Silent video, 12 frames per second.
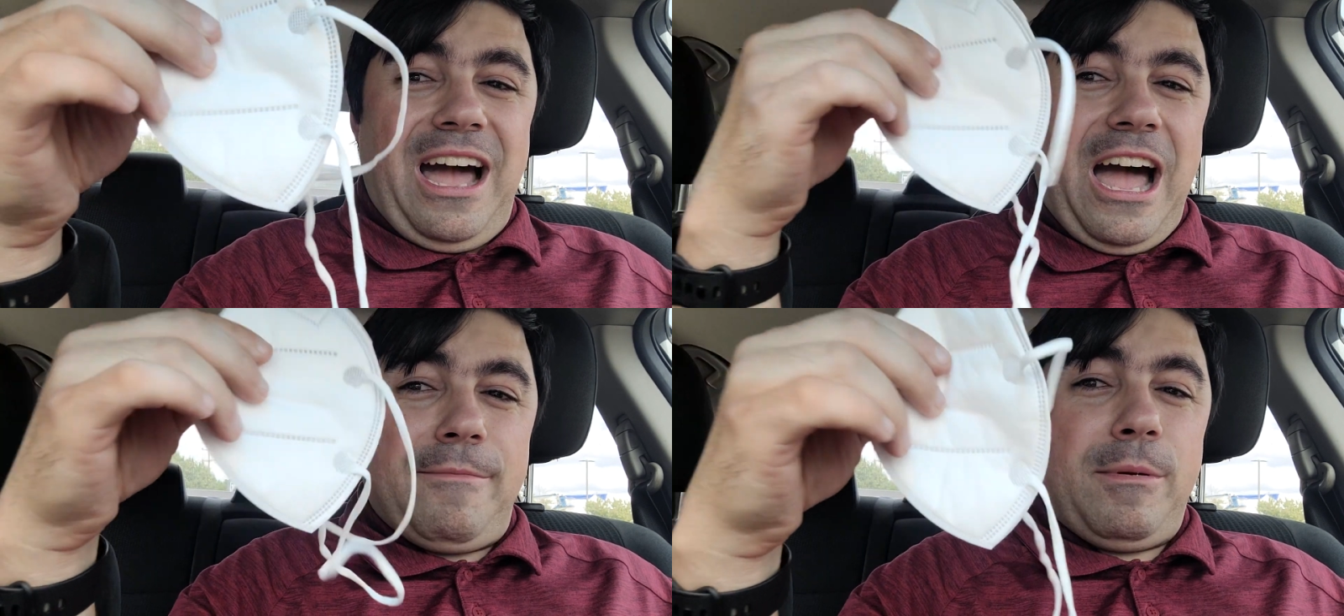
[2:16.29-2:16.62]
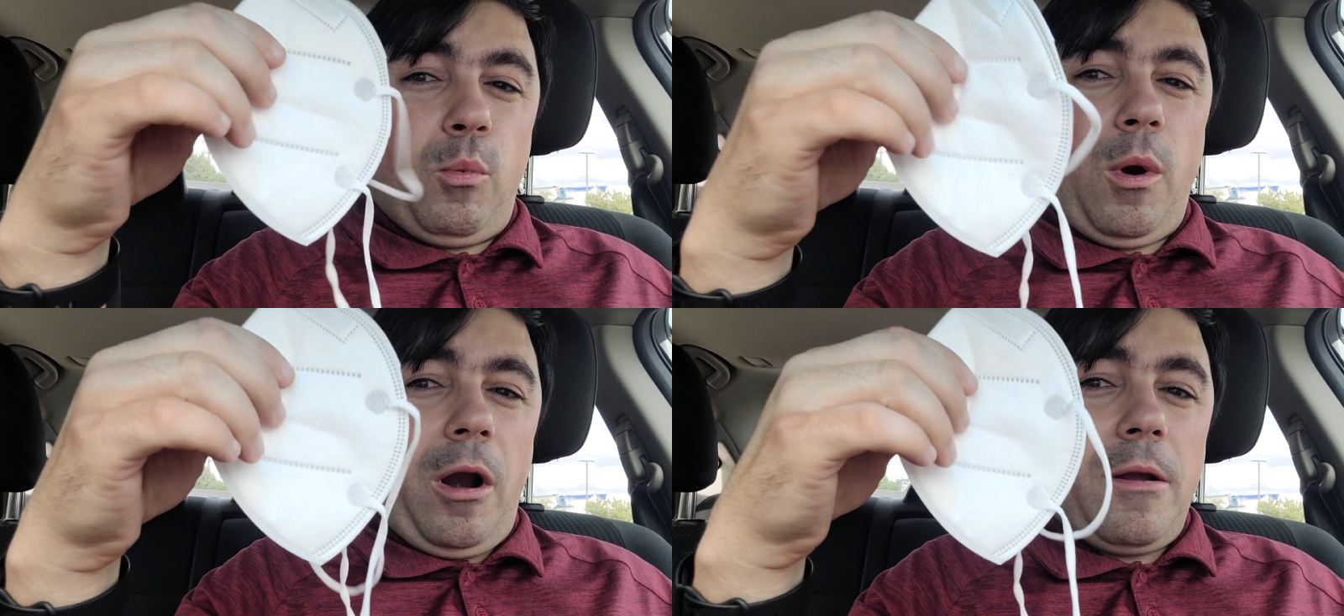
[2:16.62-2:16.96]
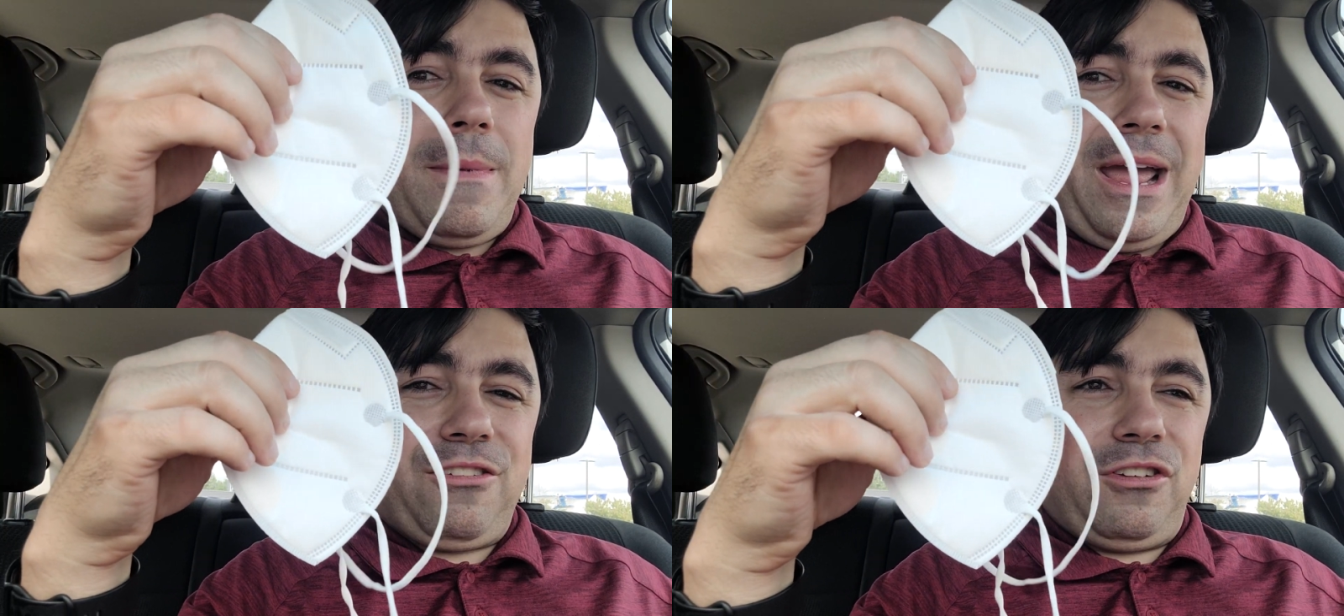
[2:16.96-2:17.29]
I've been wearing
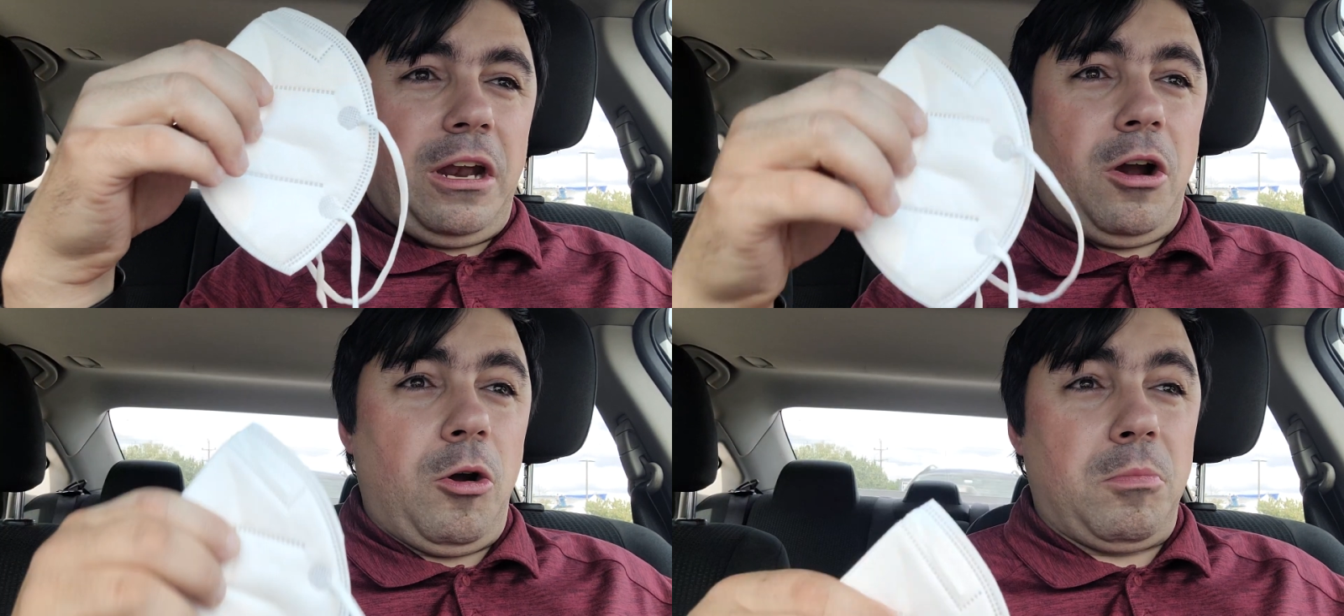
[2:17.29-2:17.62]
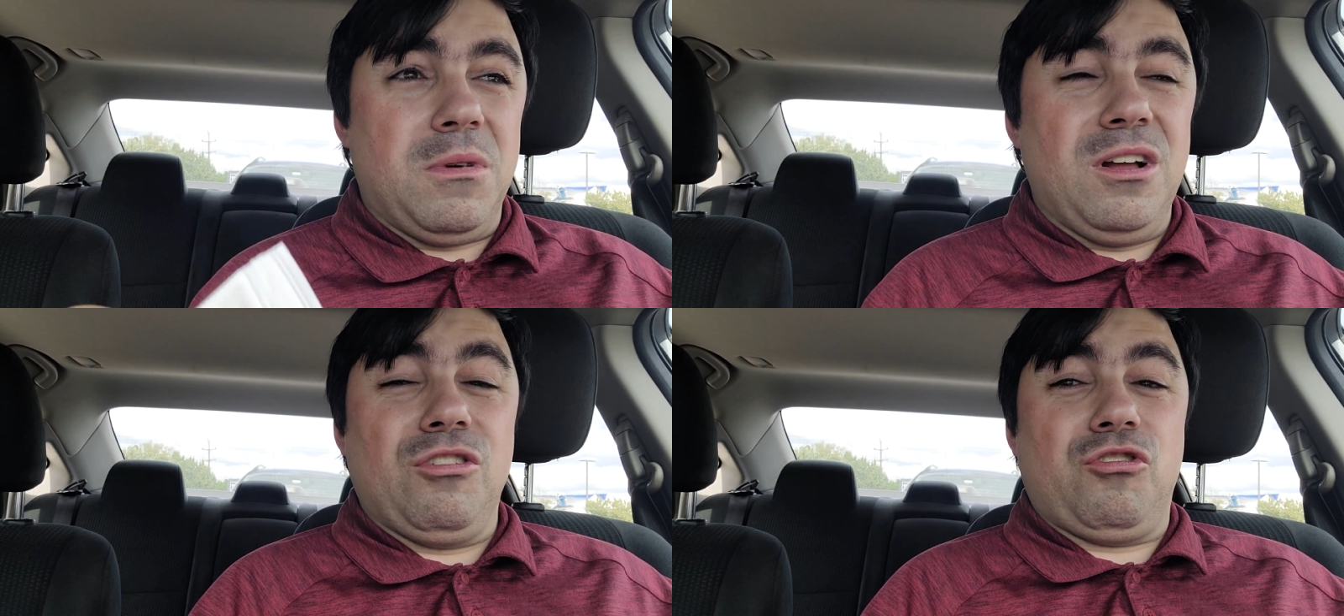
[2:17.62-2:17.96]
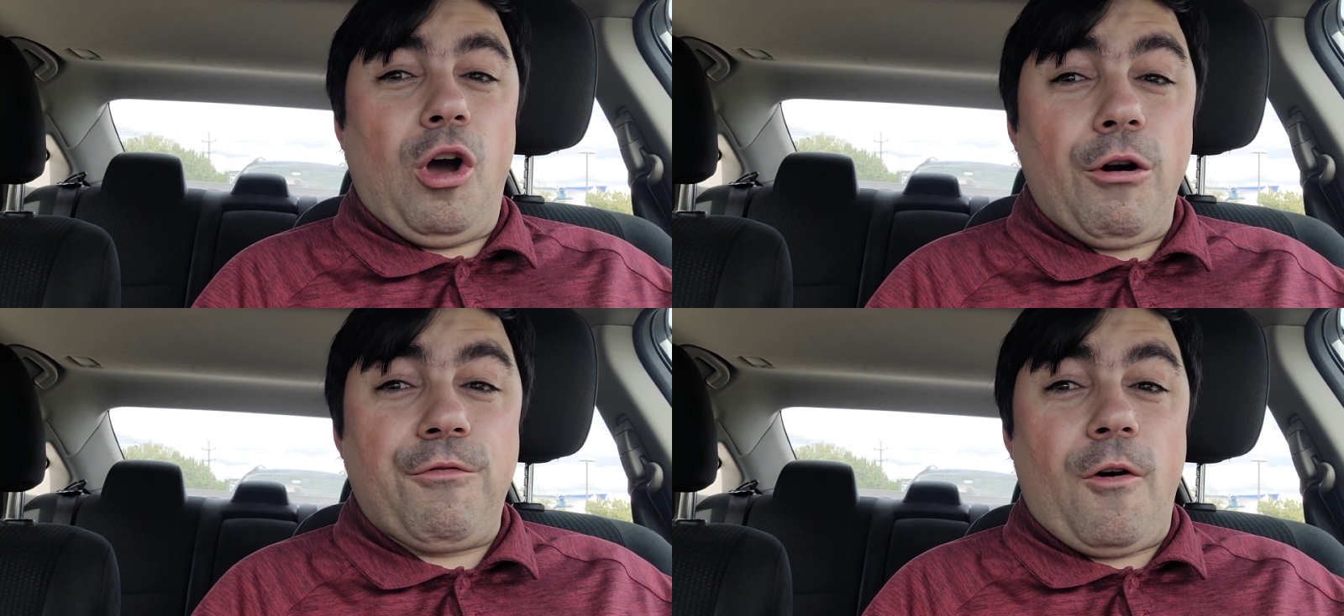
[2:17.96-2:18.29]
mask at home.
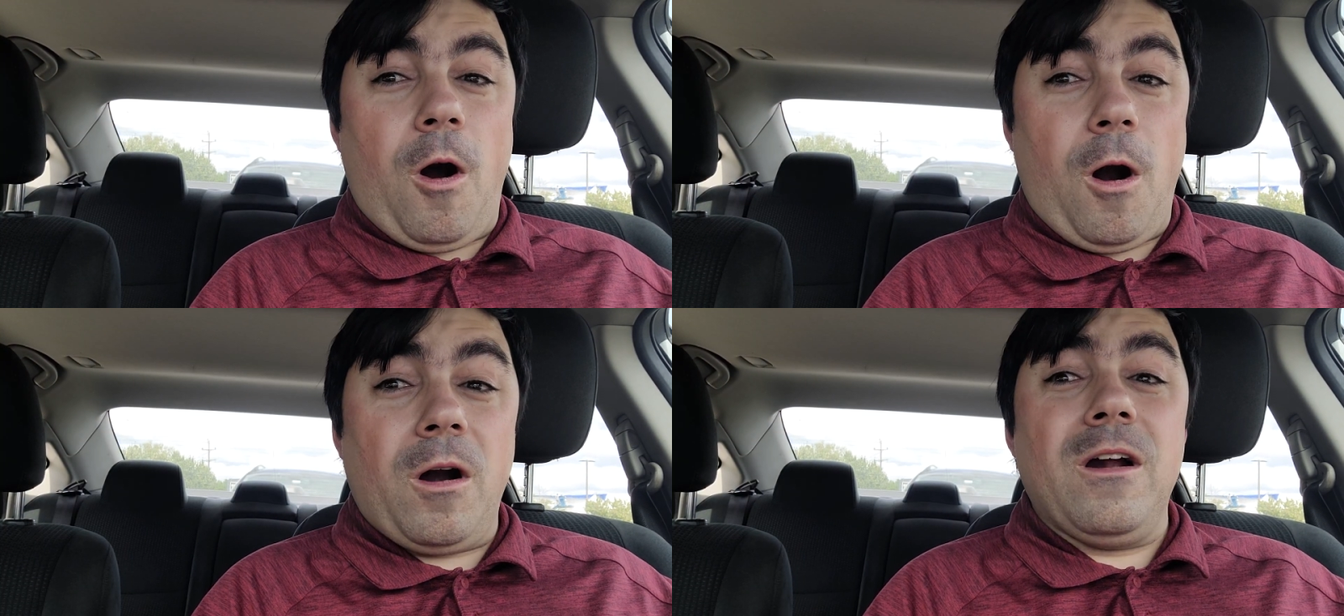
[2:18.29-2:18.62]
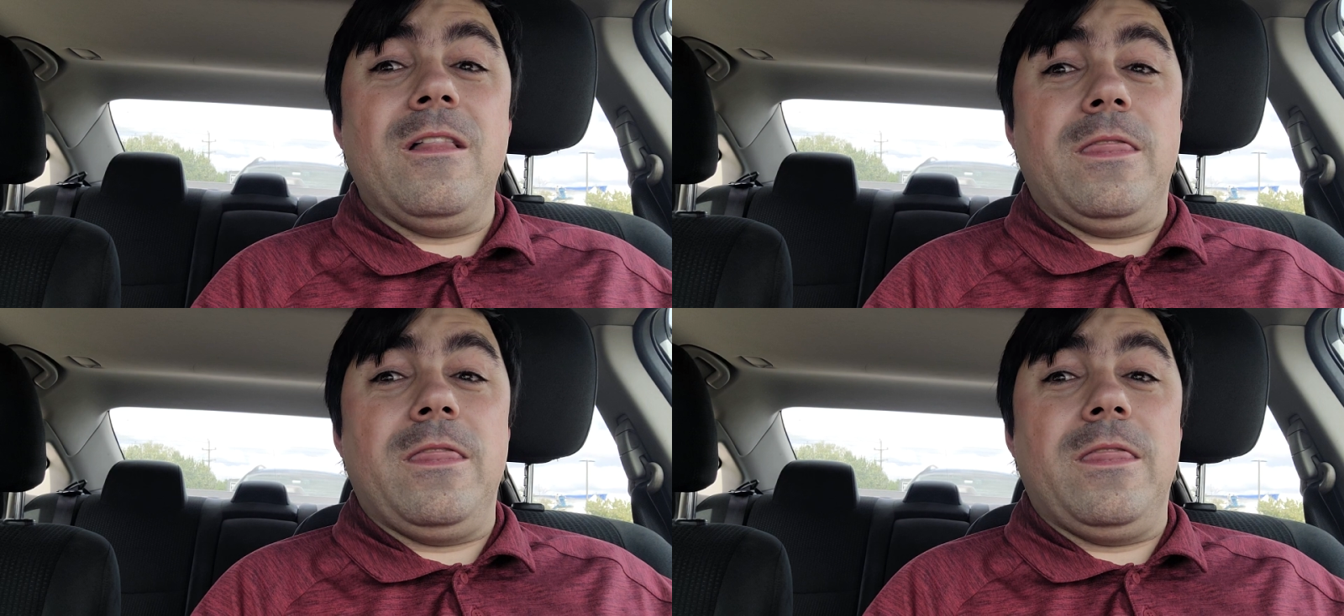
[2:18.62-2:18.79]
So far,